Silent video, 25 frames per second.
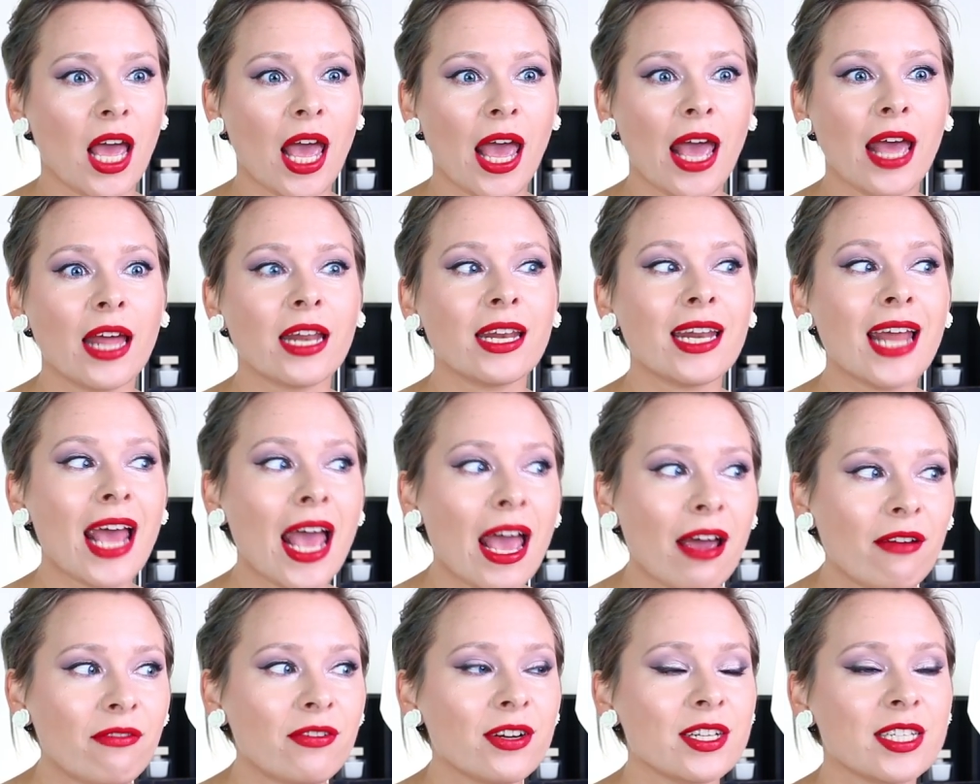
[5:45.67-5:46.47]
and
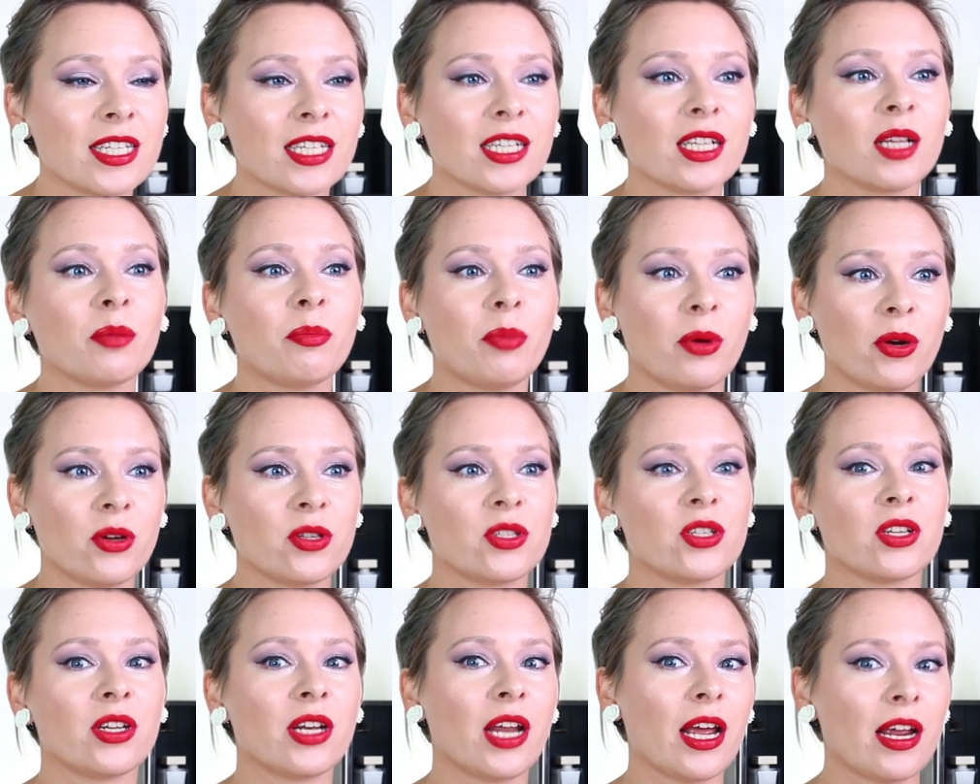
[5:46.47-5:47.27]
every single
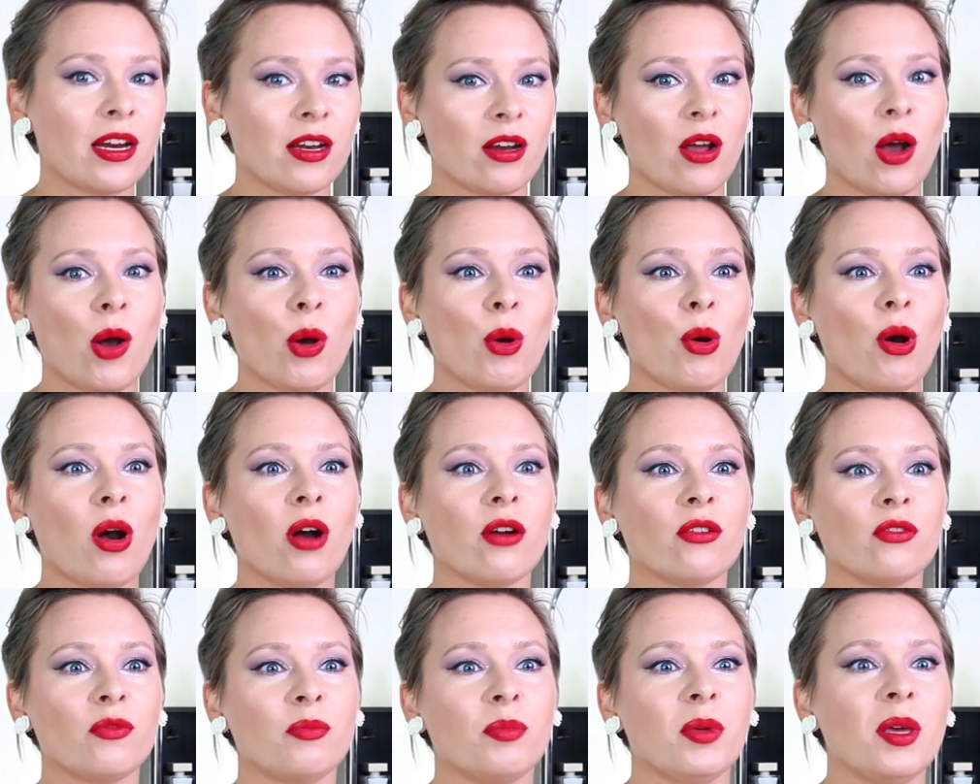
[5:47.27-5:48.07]
person I know
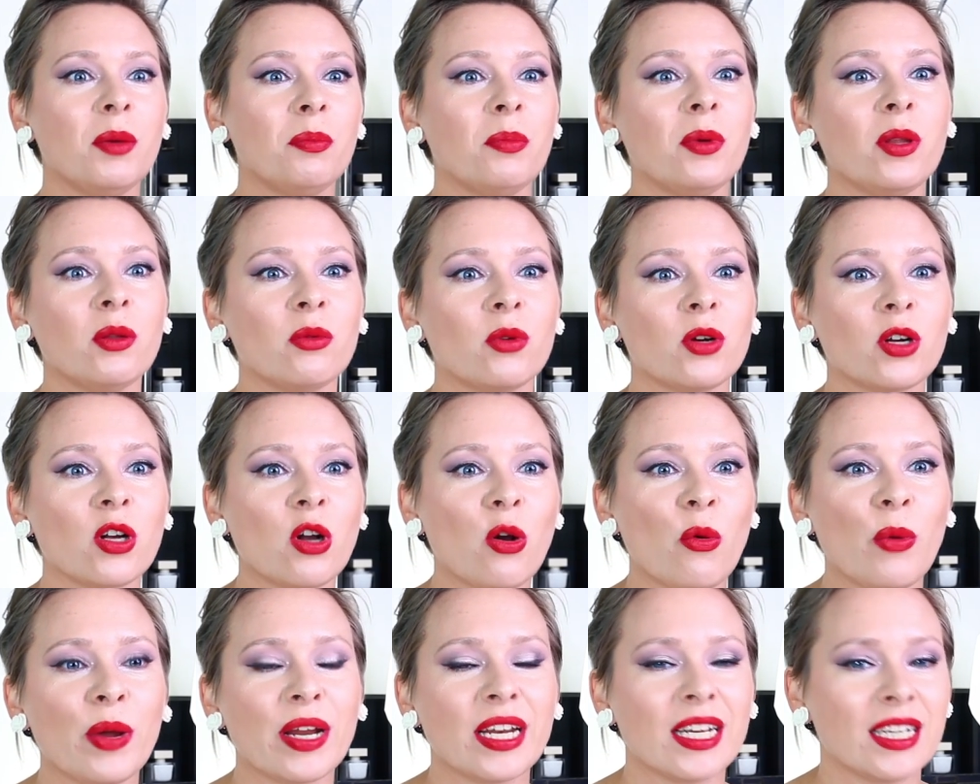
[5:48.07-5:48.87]
of, people were
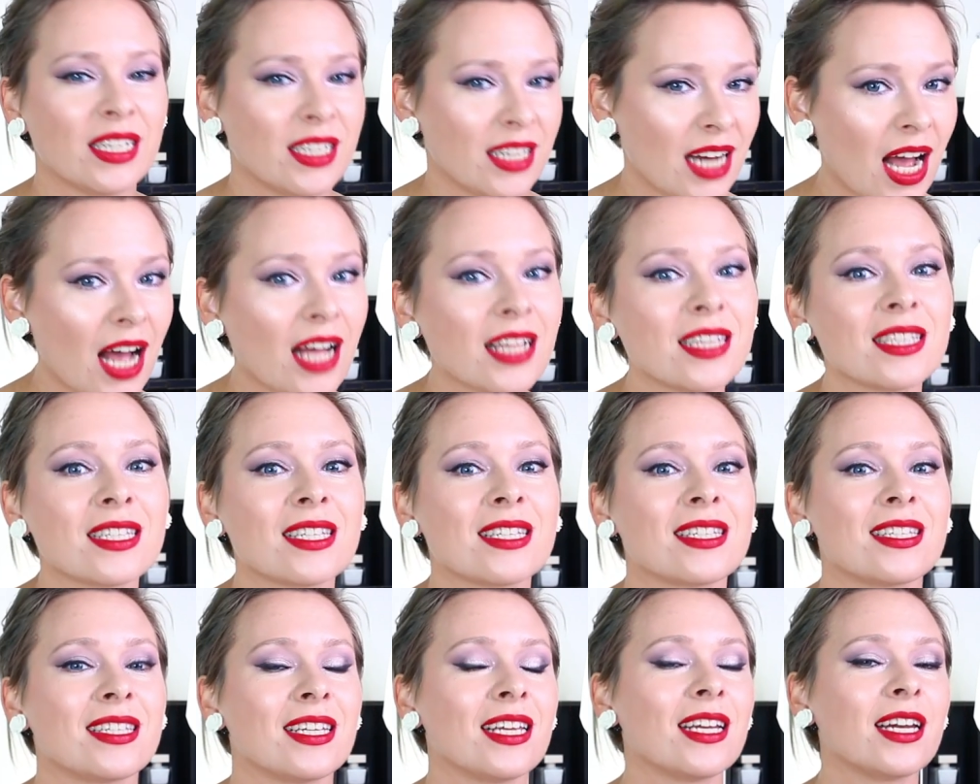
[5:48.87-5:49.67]
going nuts
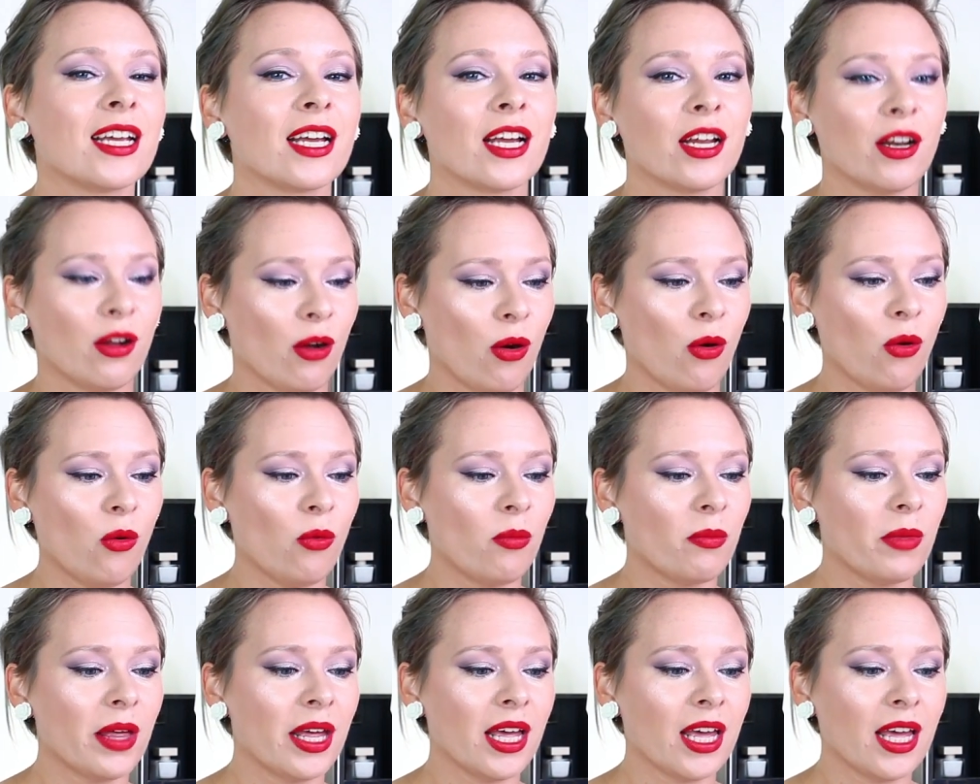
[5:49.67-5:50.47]
sitting at
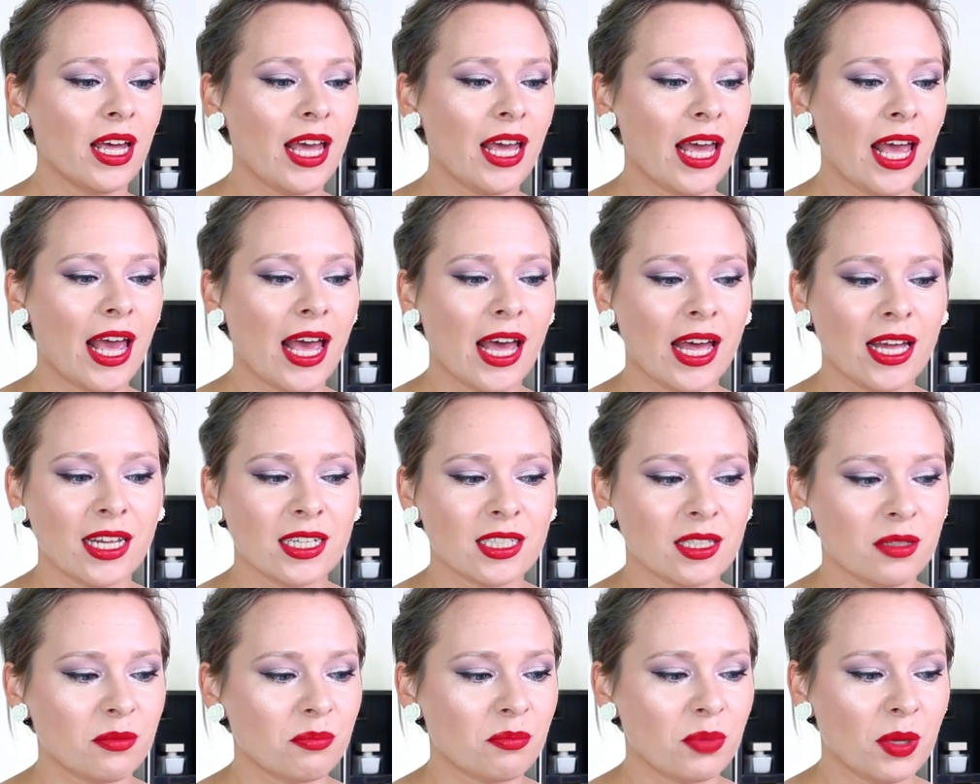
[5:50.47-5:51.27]
home,
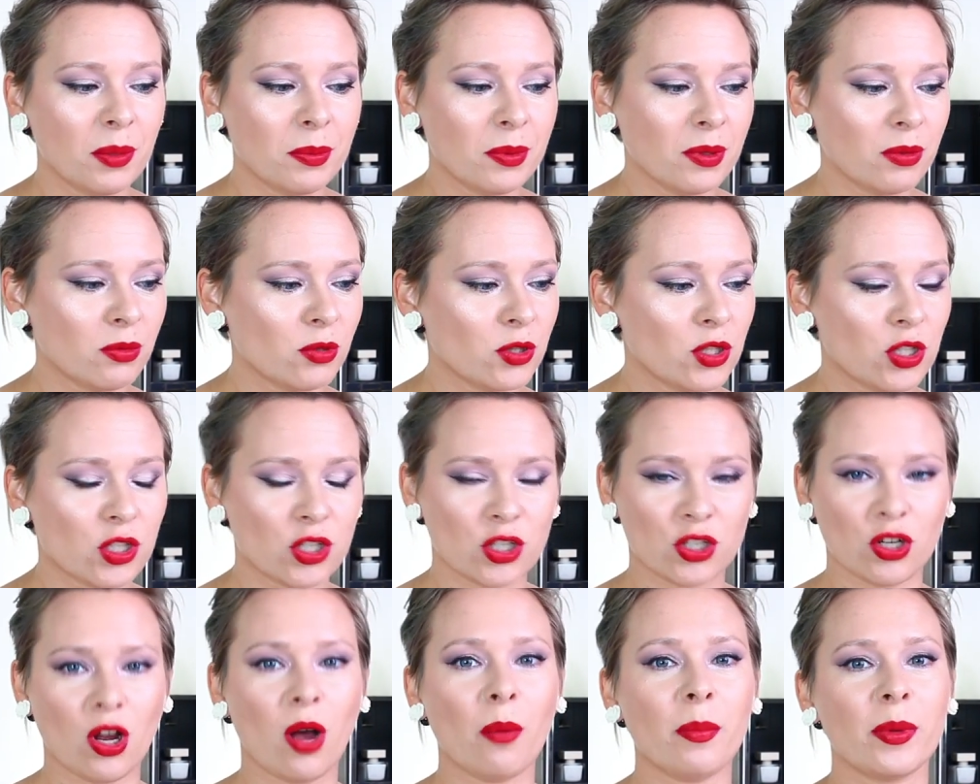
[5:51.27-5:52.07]
and people were
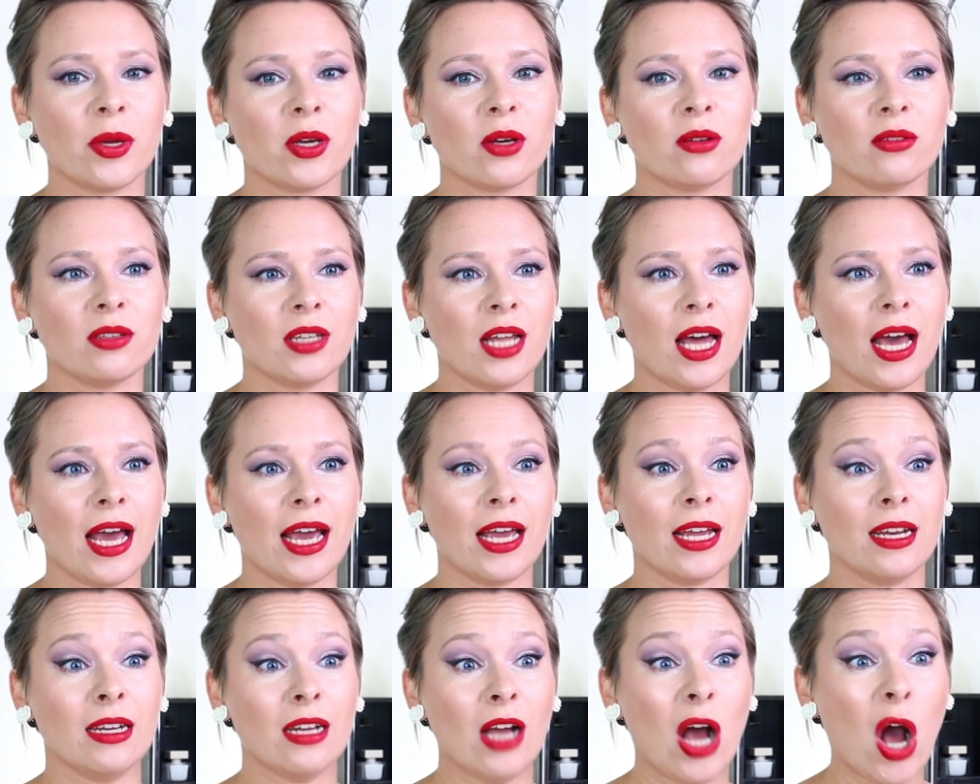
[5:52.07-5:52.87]
just shopping
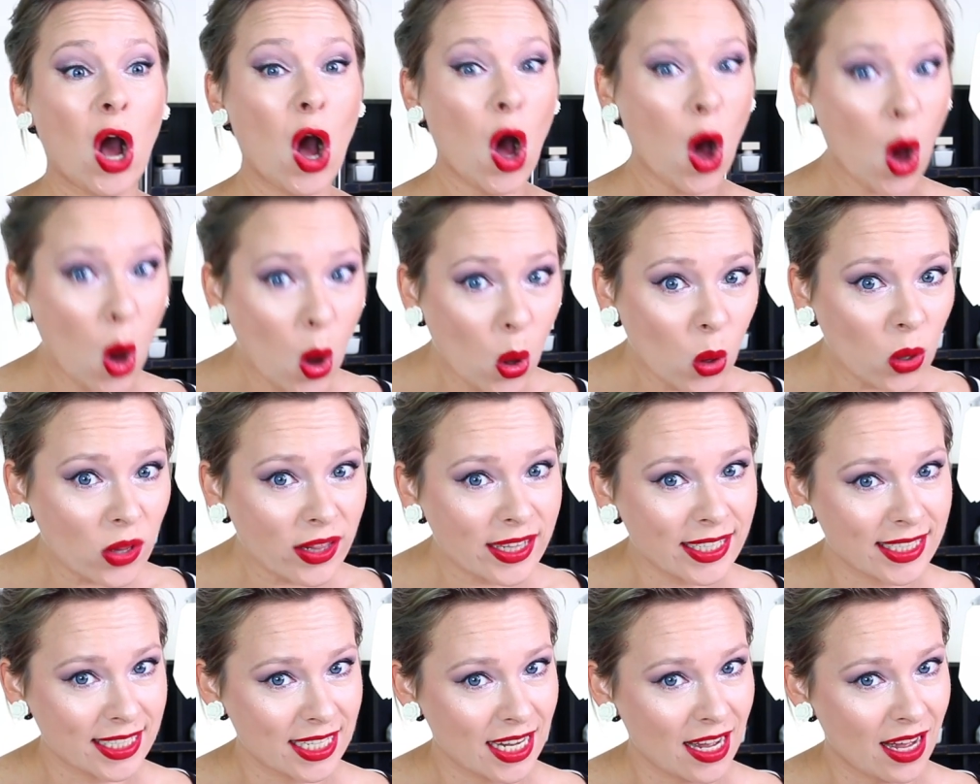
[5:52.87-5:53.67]
online all
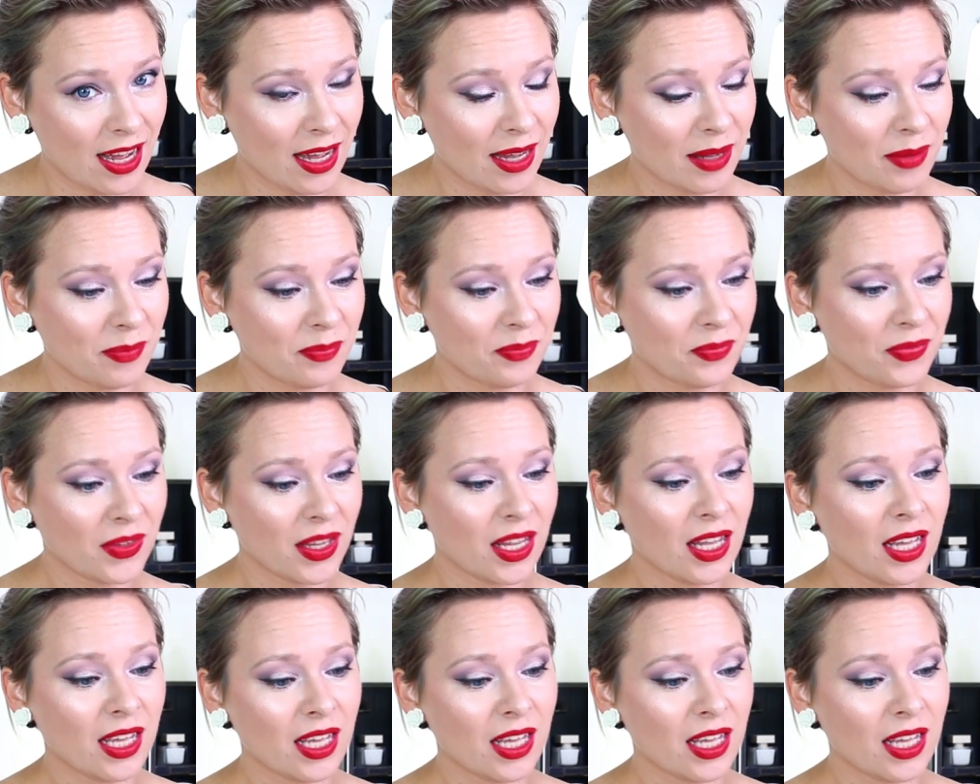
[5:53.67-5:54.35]
the time.